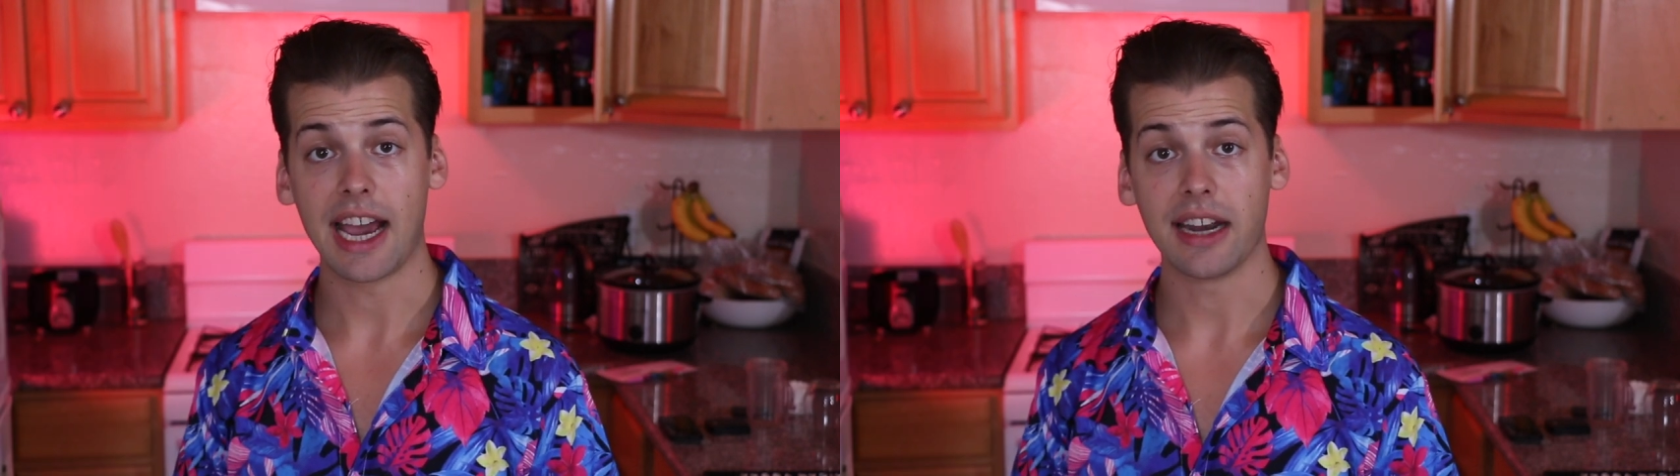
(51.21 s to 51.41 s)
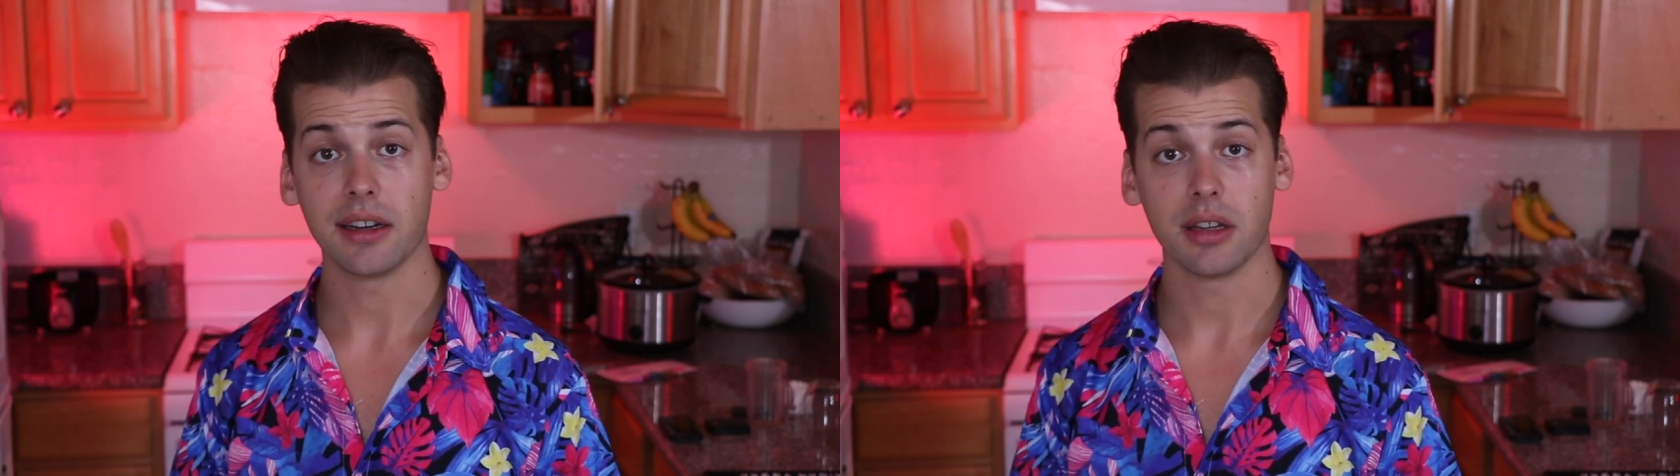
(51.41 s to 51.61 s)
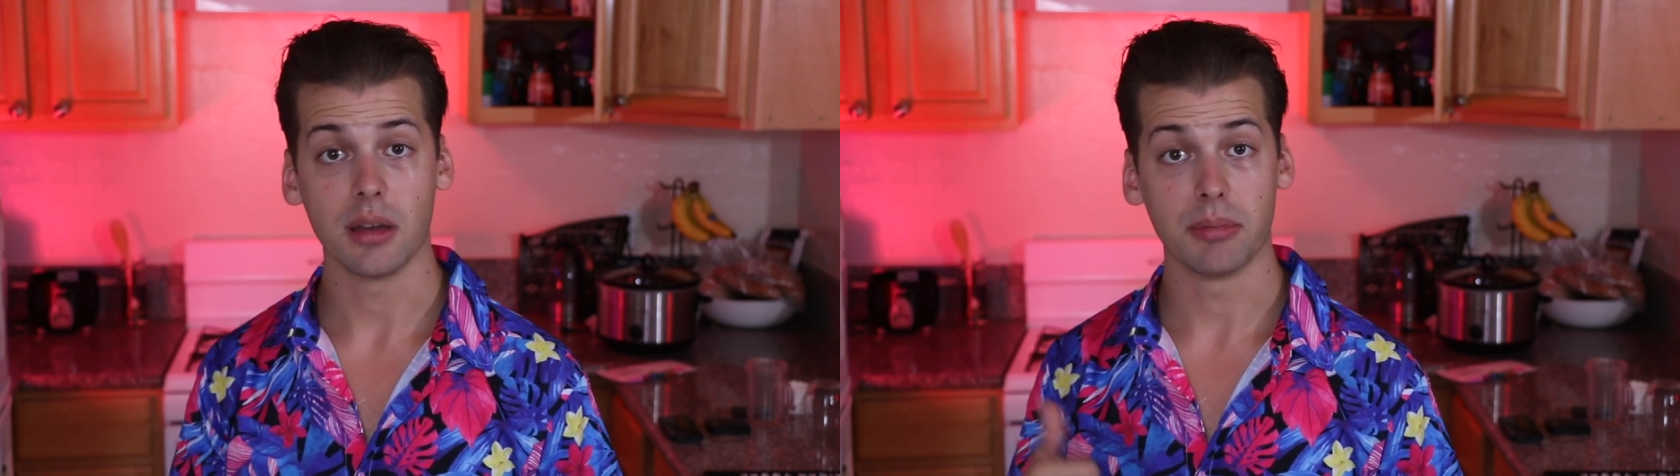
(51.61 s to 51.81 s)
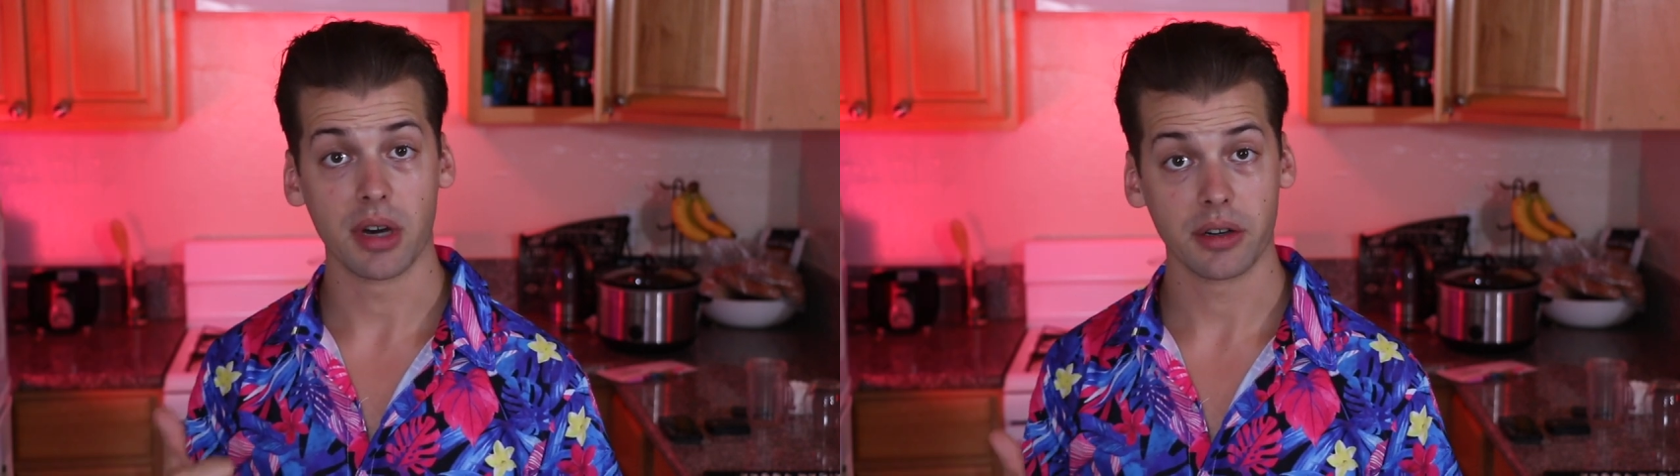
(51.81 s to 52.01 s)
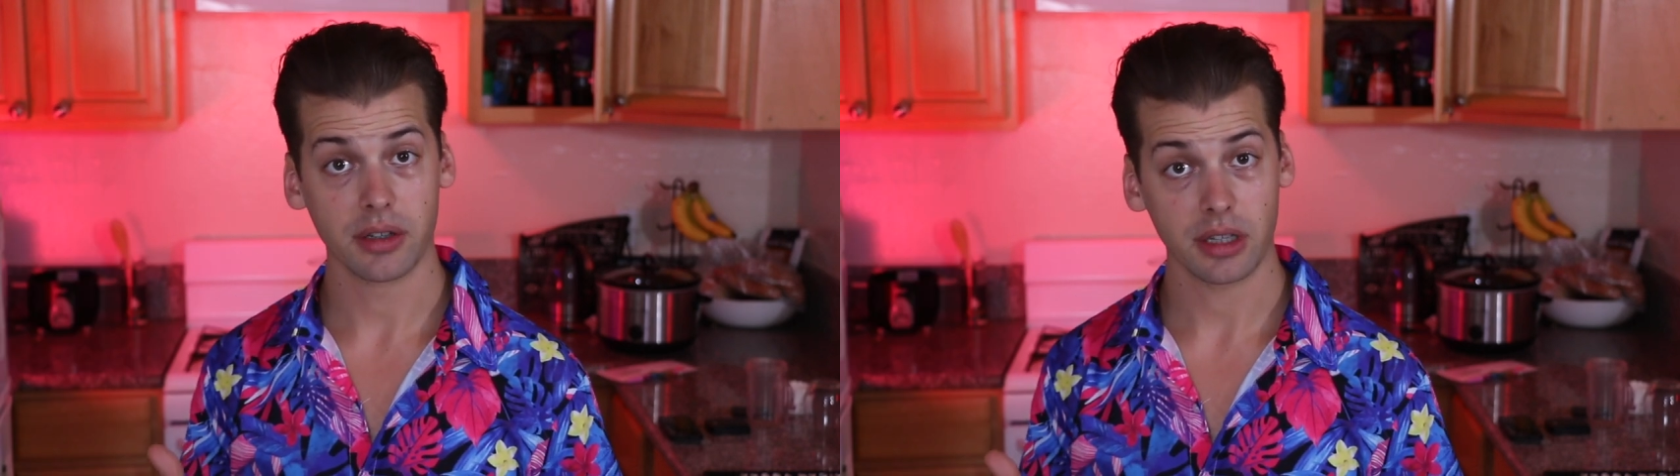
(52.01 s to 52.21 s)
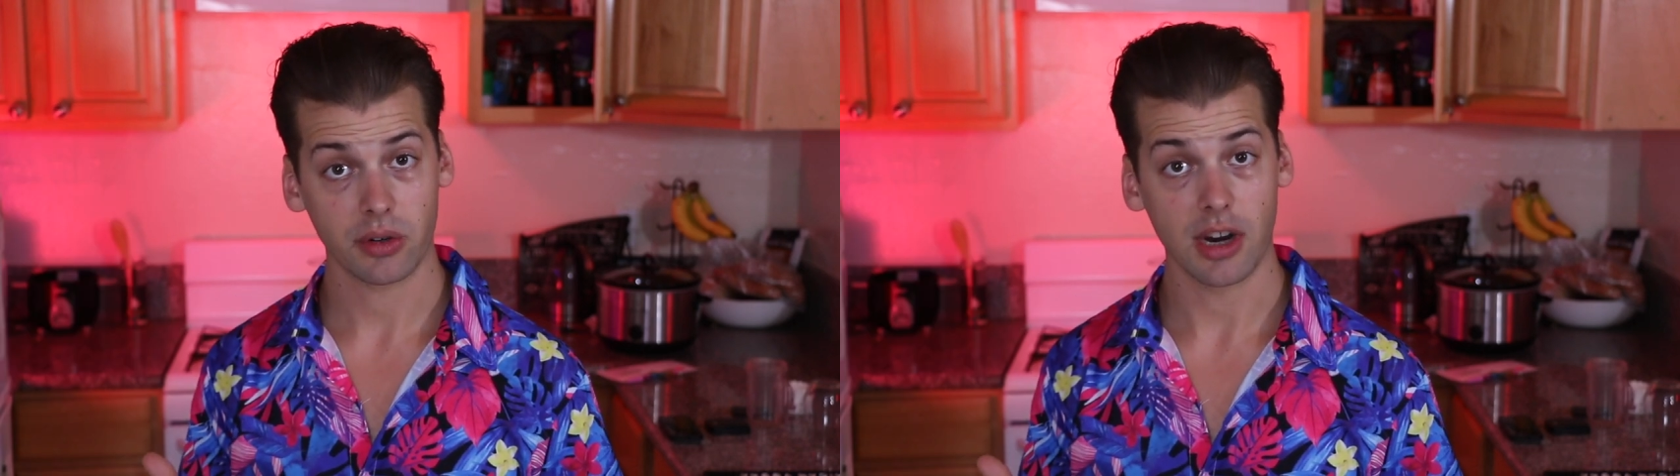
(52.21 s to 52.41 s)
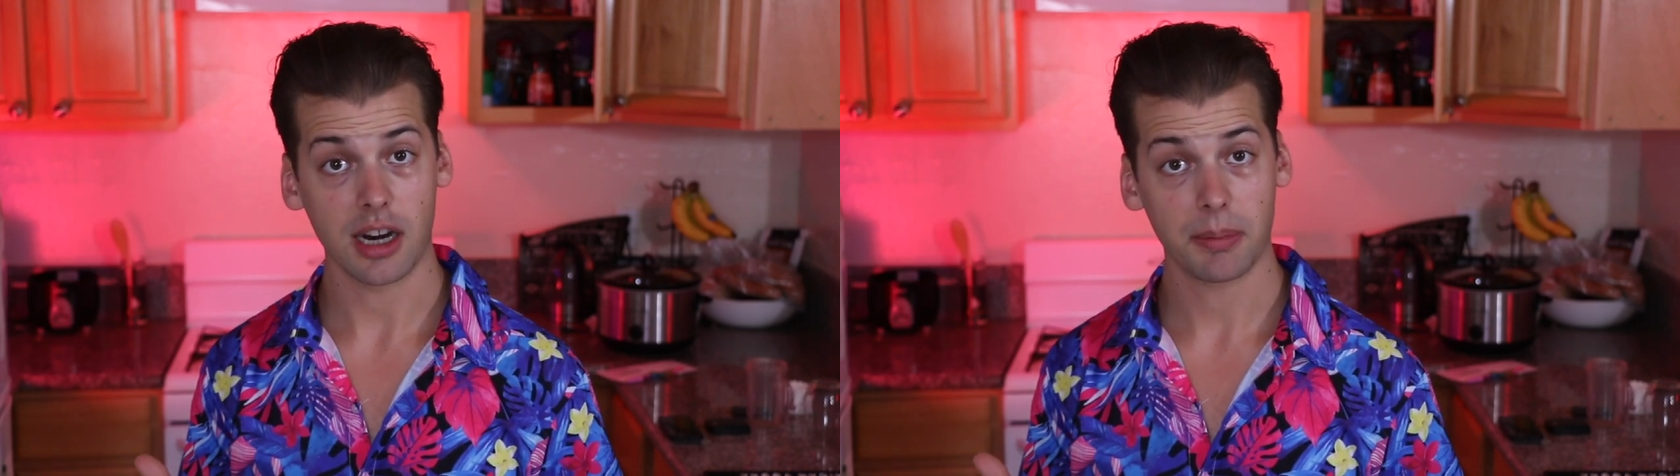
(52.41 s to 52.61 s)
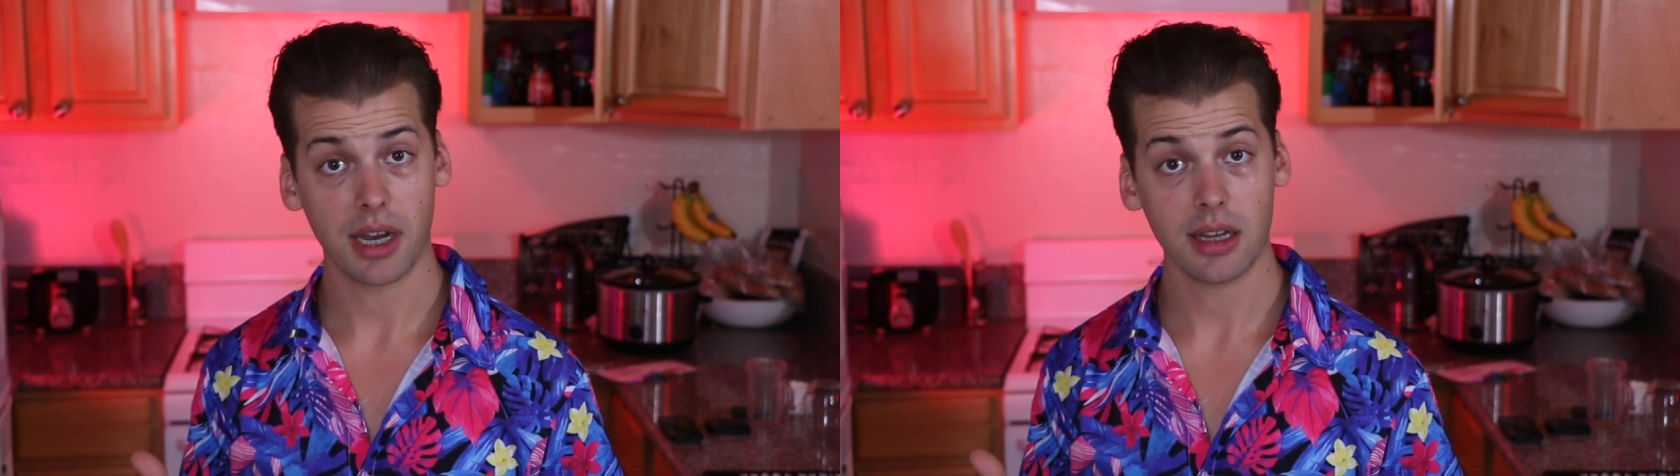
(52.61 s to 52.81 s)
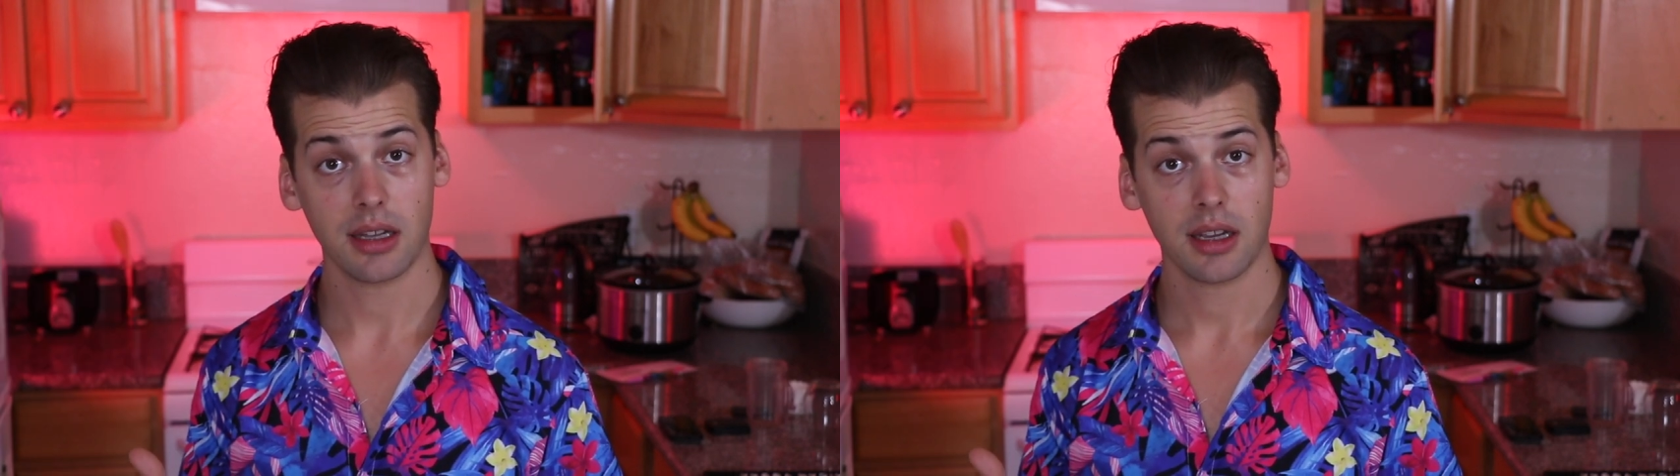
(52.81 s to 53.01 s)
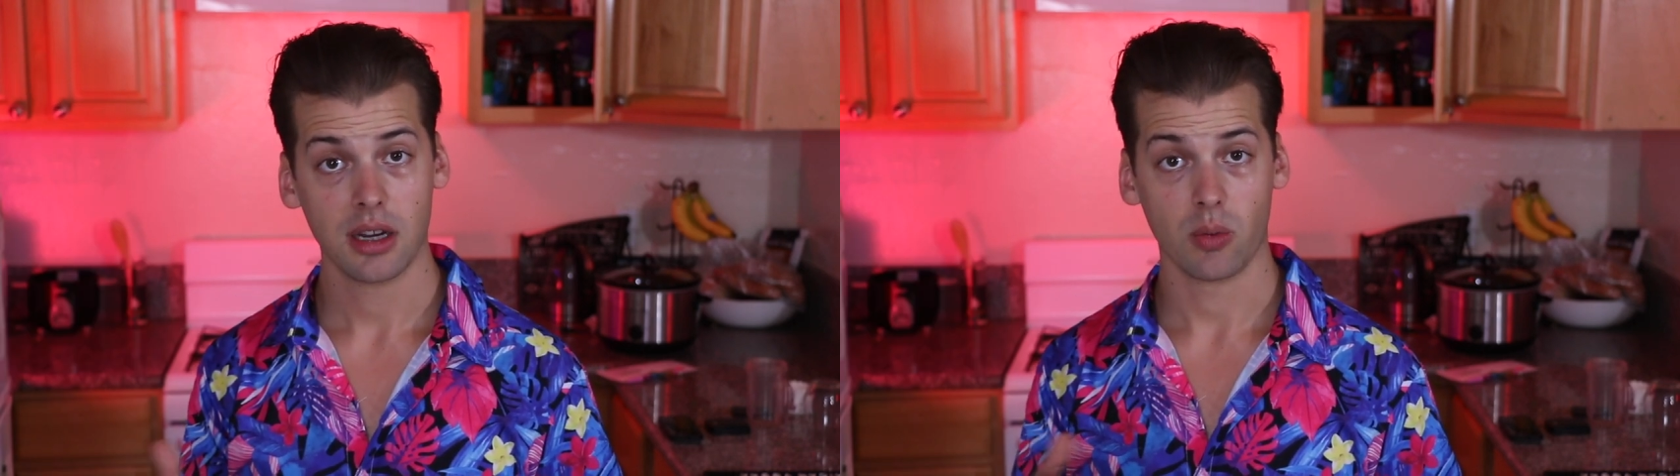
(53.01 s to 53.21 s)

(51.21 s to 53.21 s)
add it to the butter in the crock pot.